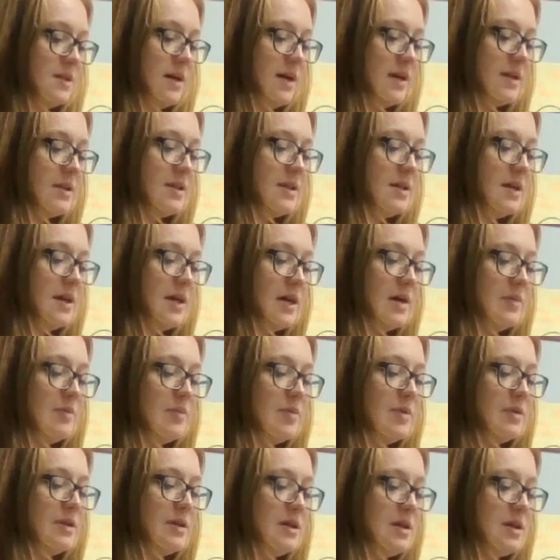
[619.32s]
I can't
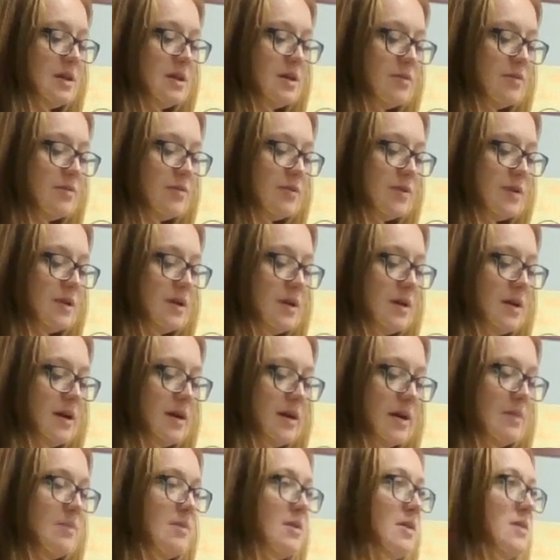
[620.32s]
believe
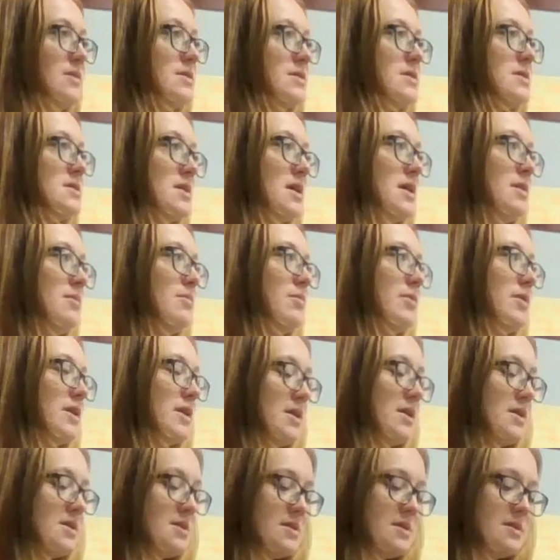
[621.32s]
I am in the same
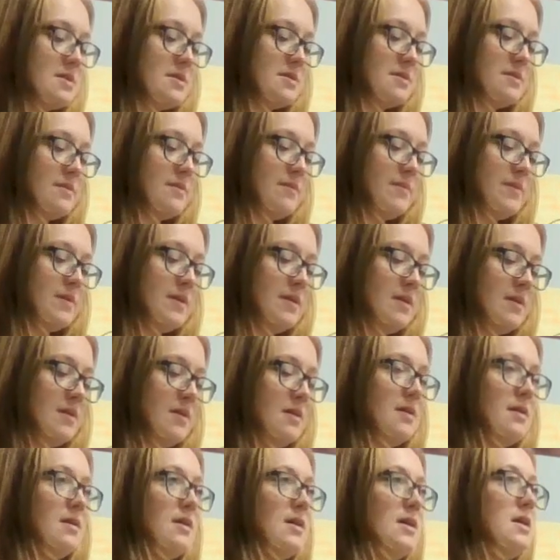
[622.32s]
place.
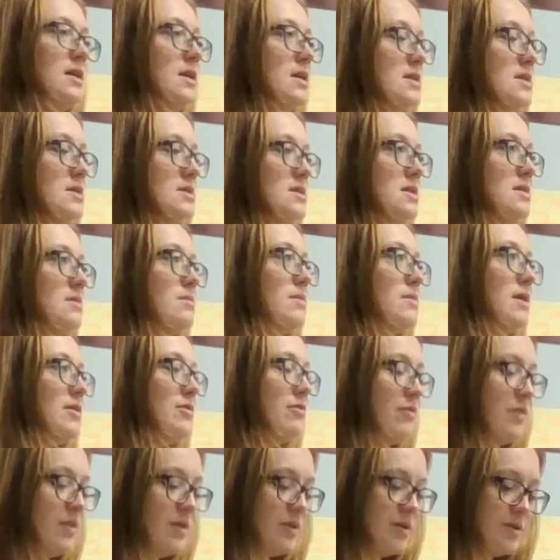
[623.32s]
It isn't my
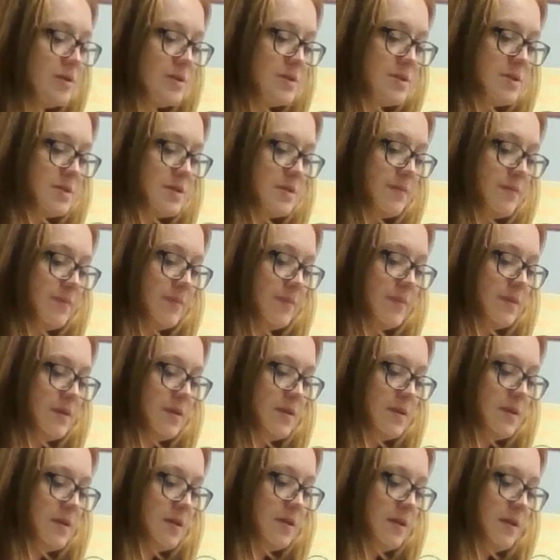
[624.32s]
fault.
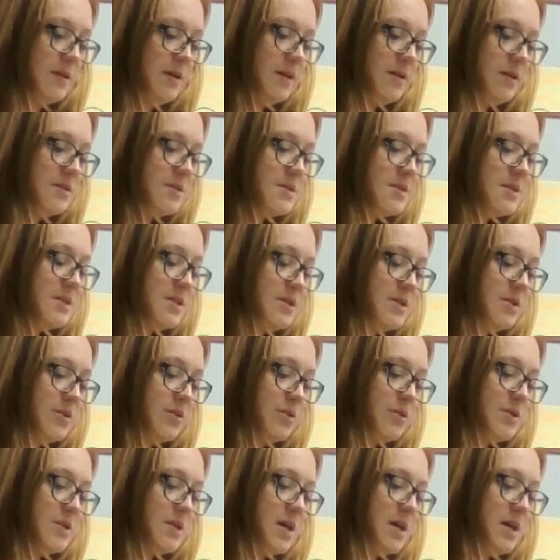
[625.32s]
It
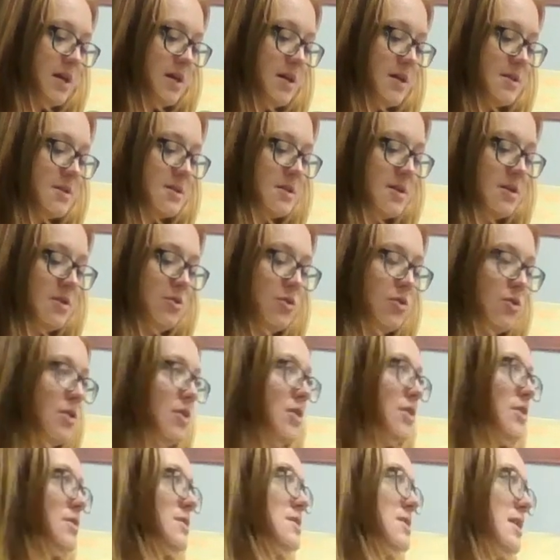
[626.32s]
still takes a
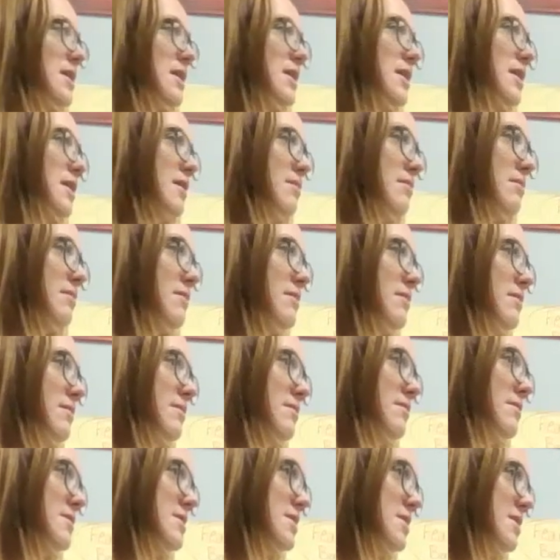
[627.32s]
long time
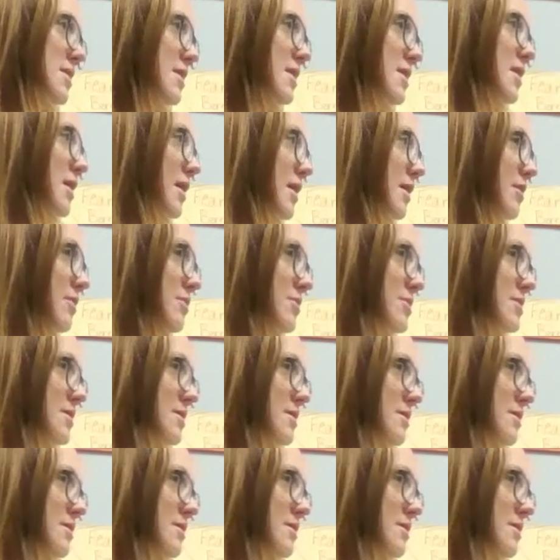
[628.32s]
to get out.